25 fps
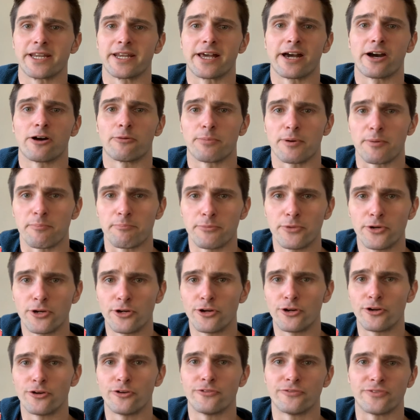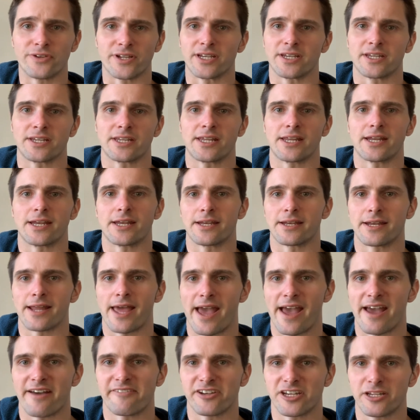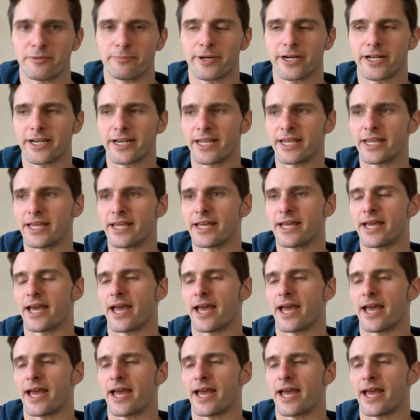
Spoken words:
to help him move and he didn't have anybody,